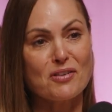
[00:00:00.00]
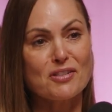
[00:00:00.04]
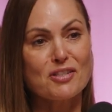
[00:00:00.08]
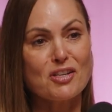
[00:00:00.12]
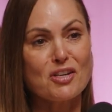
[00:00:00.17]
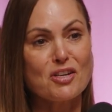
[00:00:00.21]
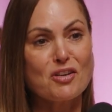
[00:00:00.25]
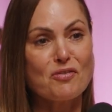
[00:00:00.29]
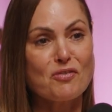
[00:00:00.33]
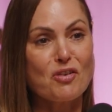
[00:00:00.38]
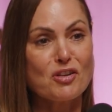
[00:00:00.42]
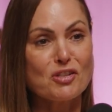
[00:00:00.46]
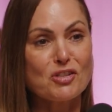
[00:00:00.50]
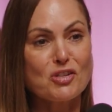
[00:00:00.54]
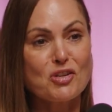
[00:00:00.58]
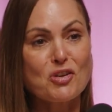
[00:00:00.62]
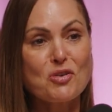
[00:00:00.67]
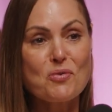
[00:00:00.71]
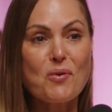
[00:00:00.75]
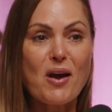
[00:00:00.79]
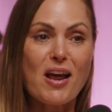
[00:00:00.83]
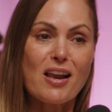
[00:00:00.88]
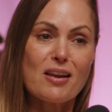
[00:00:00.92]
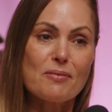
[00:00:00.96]
So you've got
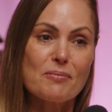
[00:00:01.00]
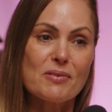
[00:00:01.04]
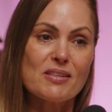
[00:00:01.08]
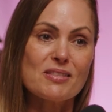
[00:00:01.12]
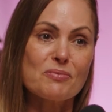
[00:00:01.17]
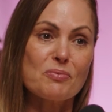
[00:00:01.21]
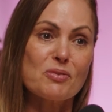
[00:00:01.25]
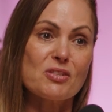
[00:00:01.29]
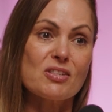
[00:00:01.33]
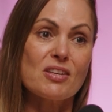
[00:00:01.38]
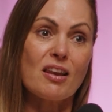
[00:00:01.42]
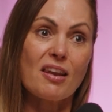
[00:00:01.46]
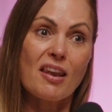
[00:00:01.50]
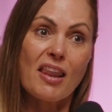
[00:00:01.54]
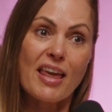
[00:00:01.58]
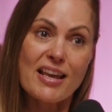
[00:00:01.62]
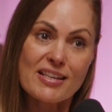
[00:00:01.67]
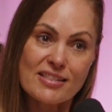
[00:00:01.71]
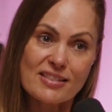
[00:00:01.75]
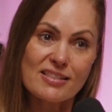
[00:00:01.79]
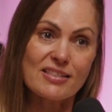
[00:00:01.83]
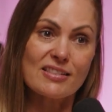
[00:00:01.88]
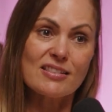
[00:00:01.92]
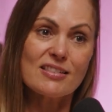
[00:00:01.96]
two elements which are
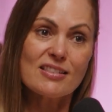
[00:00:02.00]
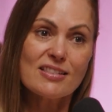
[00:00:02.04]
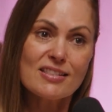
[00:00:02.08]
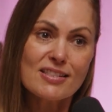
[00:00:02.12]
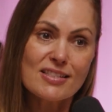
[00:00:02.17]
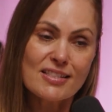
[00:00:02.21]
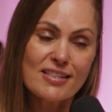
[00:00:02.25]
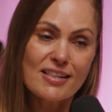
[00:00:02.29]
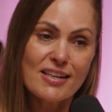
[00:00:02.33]
lessened.